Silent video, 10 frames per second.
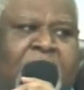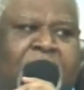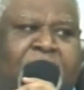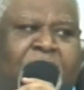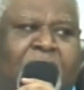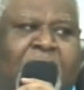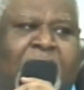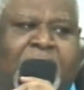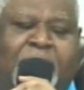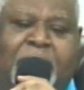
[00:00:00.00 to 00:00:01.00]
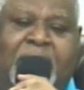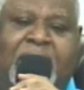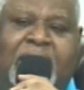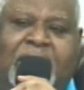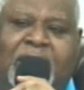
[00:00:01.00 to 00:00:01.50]
For I am
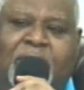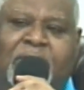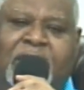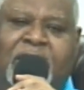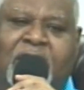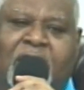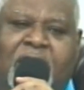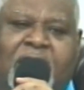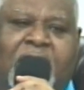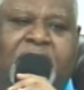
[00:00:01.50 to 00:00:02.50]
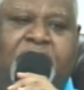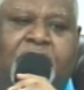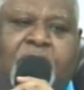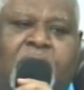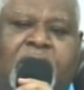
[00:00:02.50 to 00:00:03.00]
meek and lowly in heart, and you're
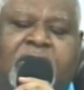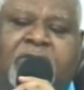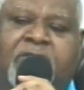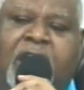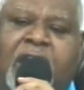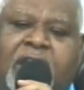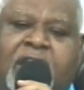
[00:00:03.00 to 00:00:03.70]
going to find,